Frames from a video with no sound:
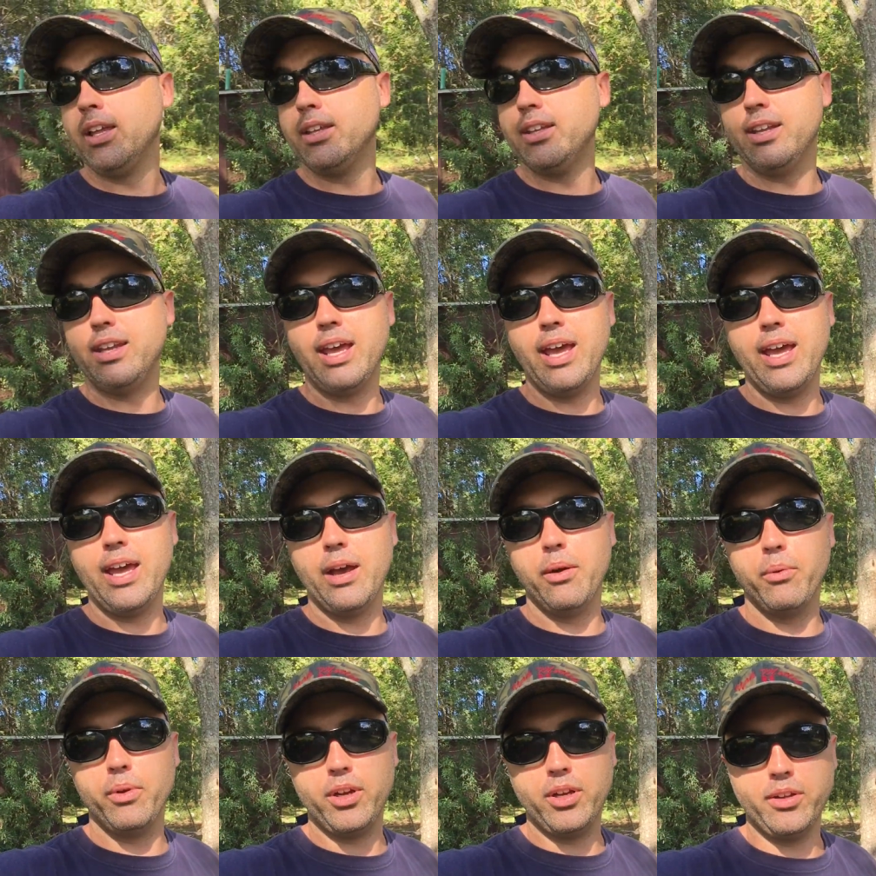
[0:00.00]
Today
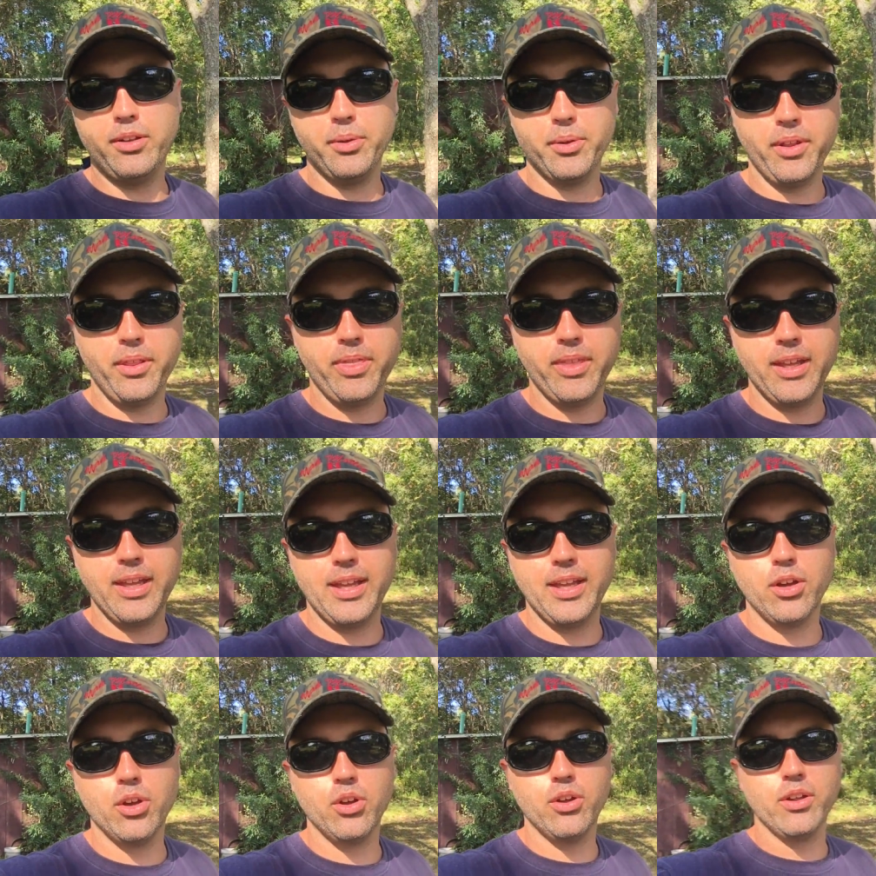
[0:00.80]
I wanted to do a
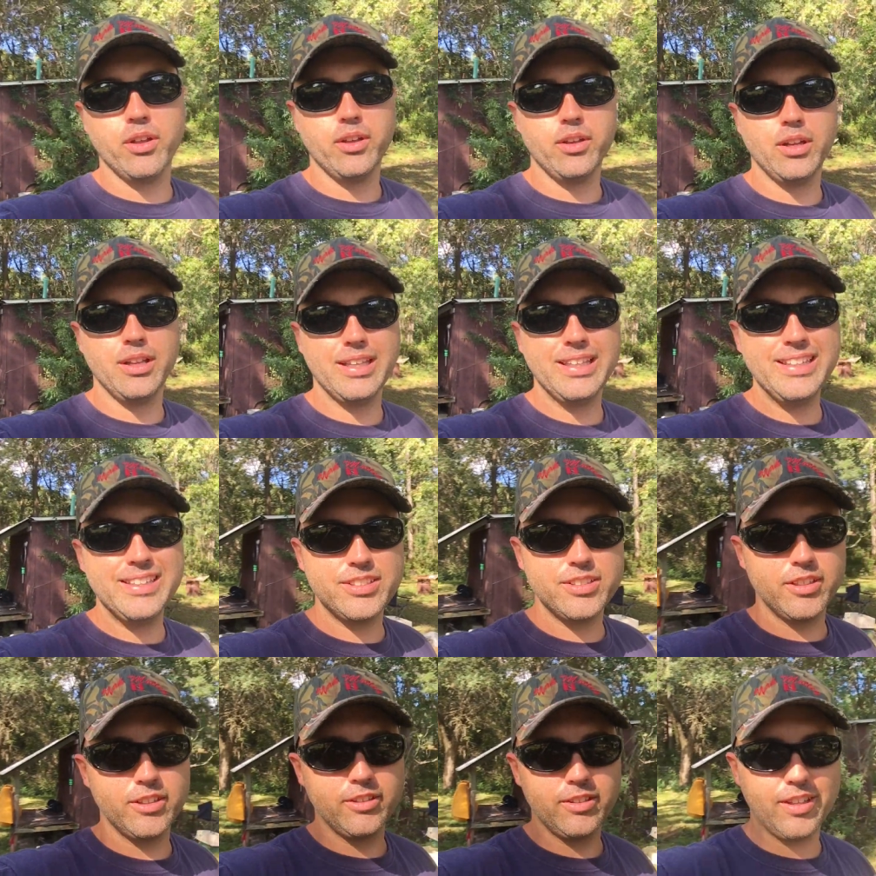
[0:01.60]
thing on
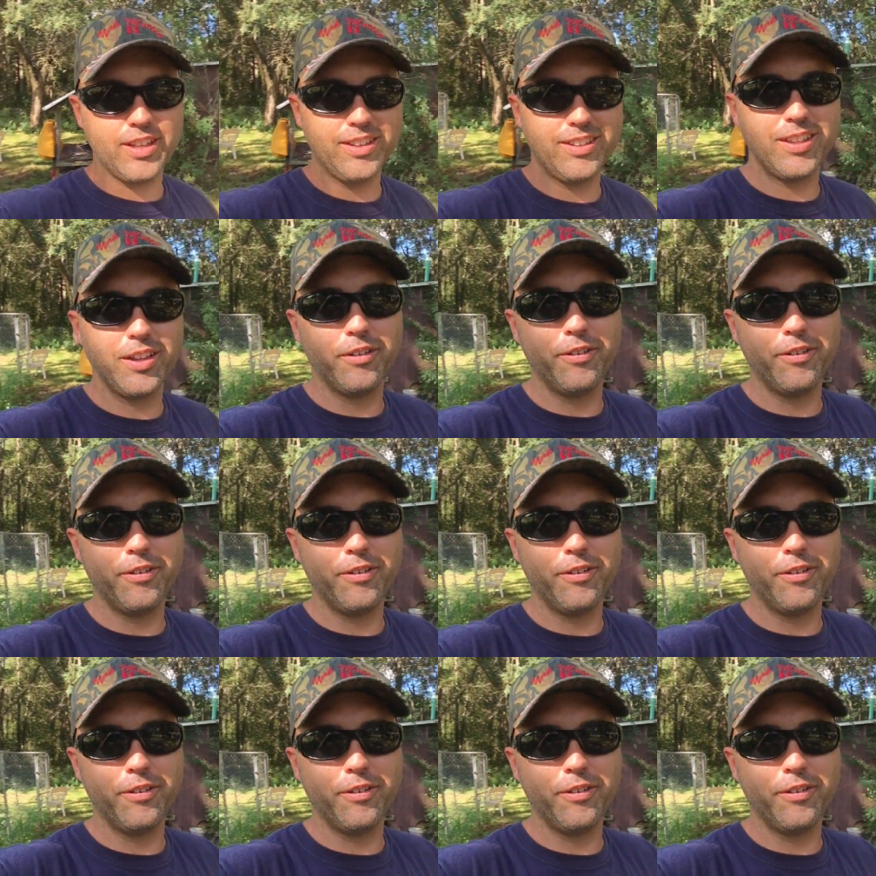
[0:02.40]
leashes because